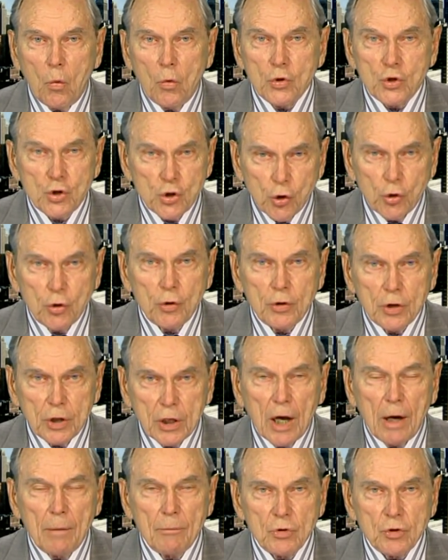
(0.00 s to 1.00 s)
should
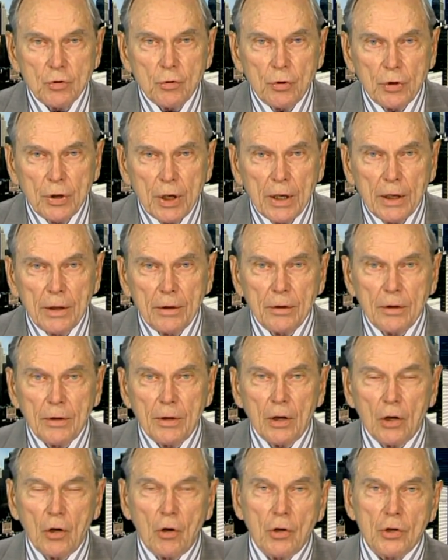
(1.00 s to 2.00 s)
come to an end.
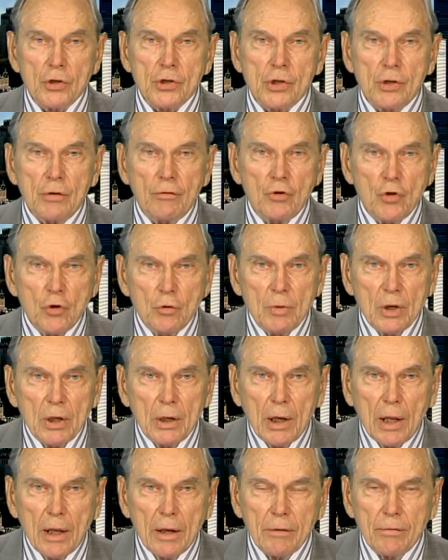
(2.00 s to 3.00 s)
The loss of human
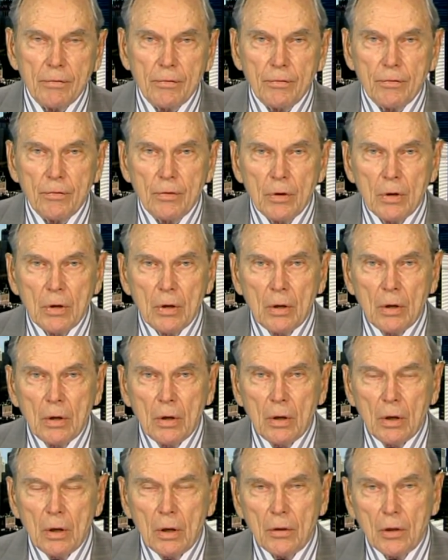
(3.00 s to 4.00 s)
life,
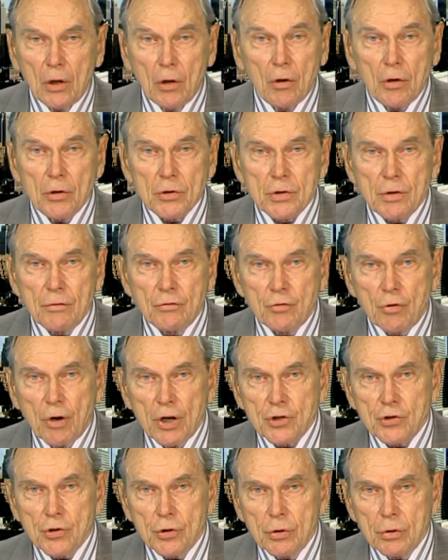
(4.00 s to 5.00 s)
the loss of
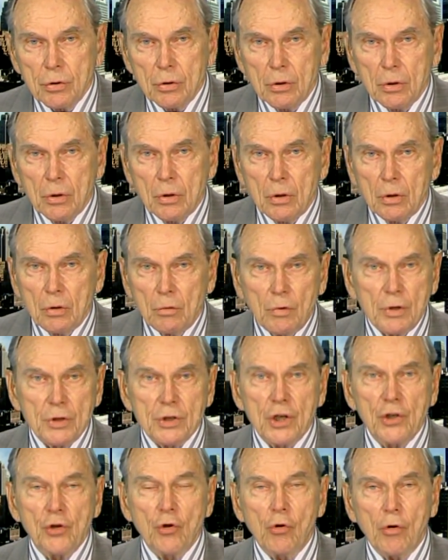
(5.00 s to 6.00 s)
treasure, was
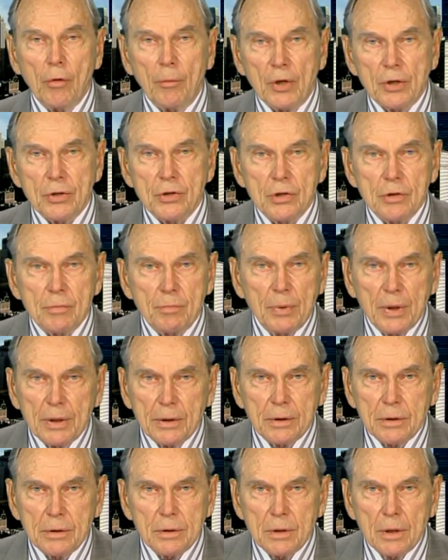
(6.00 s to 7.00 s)
enormous, but
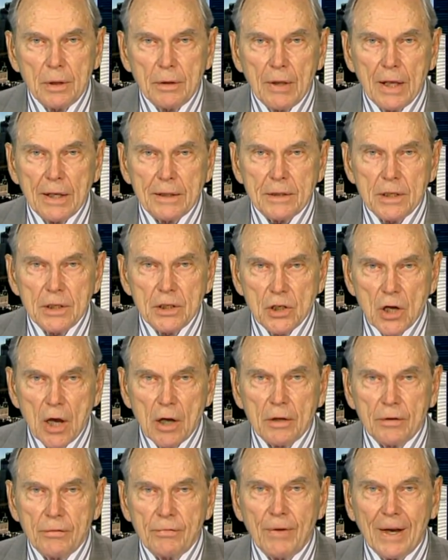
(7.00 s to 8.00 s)
uh, that did
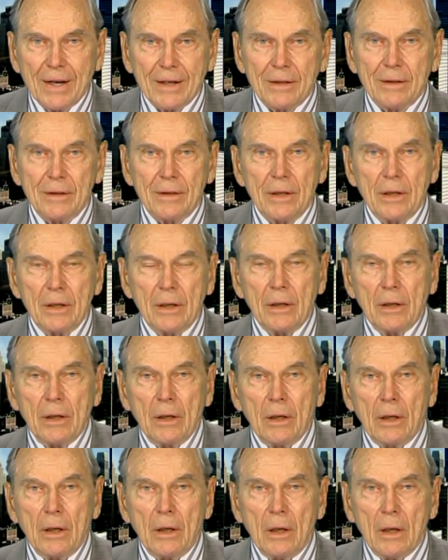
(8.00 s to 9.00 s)
not affect the
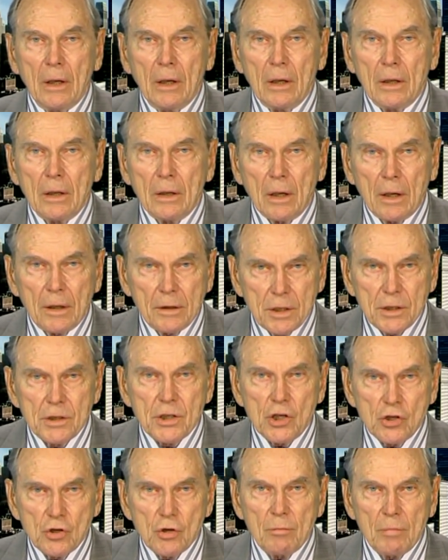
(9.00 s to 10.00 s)
uh,
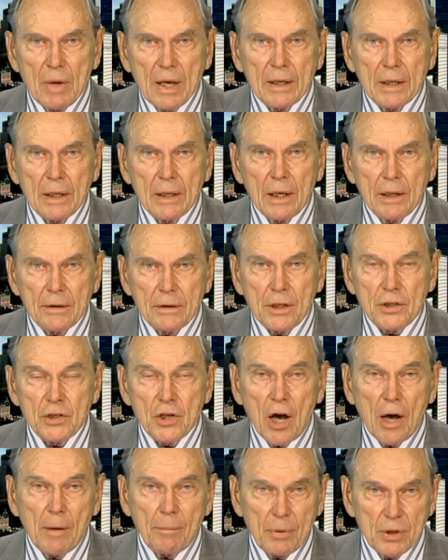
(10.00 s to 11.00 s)
decision making at the
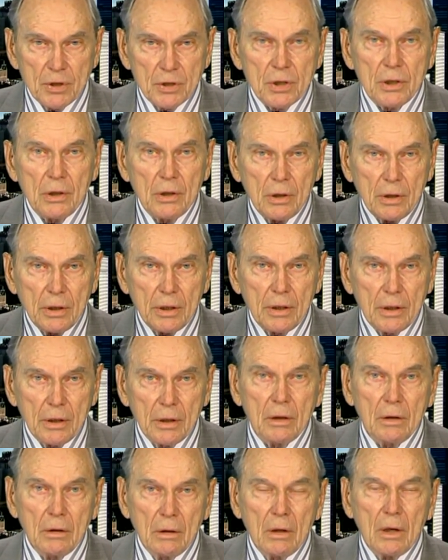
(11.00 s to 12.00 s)
top until the
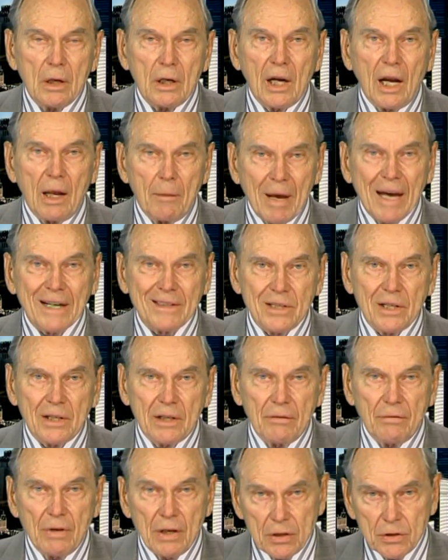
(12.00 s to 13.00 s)
climactic
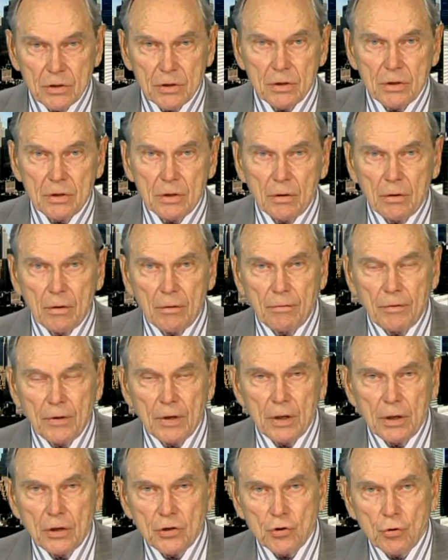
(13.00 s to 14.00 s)
events of
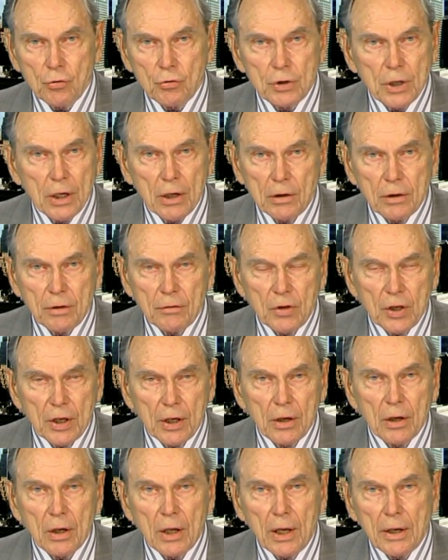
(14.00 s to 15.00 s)
the shoot down of the
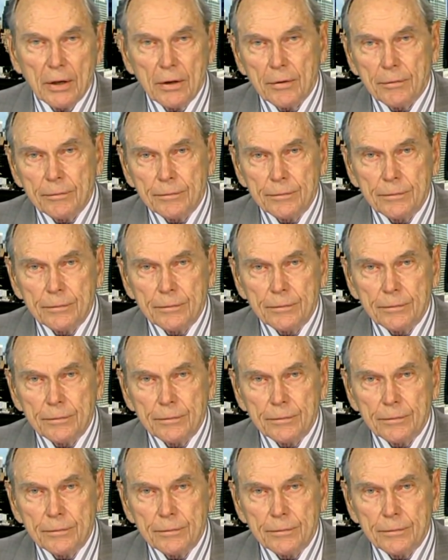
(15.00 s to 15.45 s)
airliner.